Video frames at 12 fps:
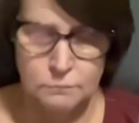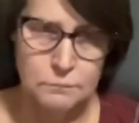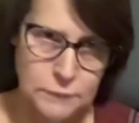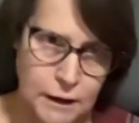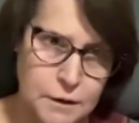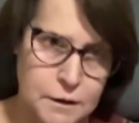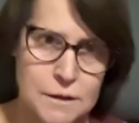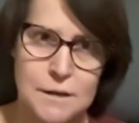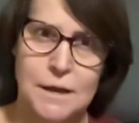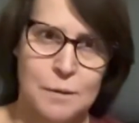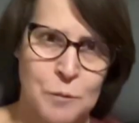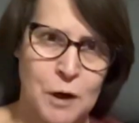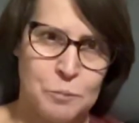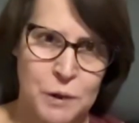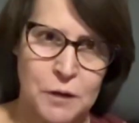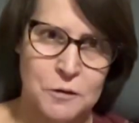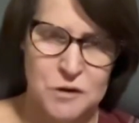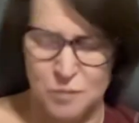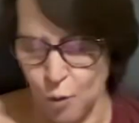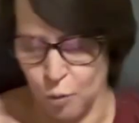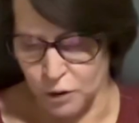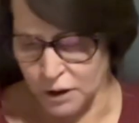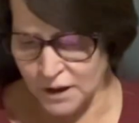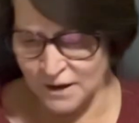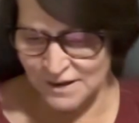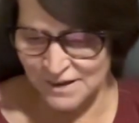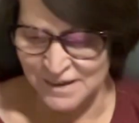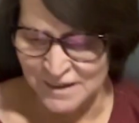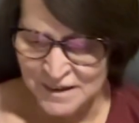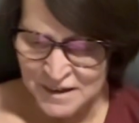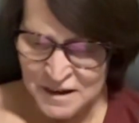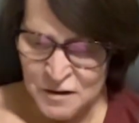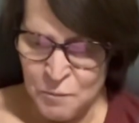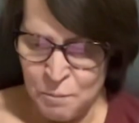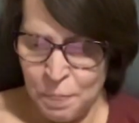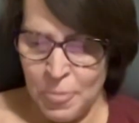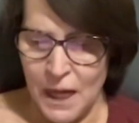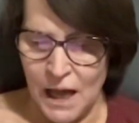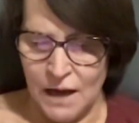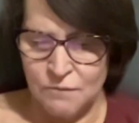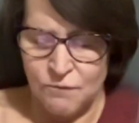Yeah, you can see I'm not big on smoking. And